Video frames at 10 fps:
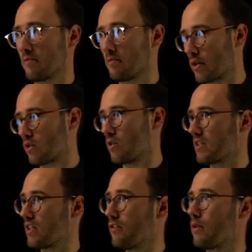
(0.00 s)
because
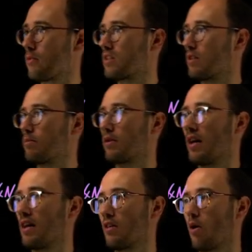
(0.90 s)
if we would apply
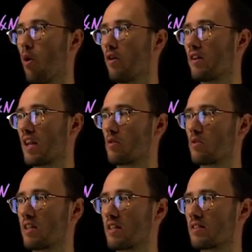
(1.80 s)
the ordinary
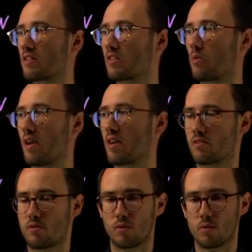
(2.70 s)
least squares
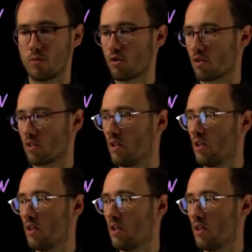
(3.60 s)
solution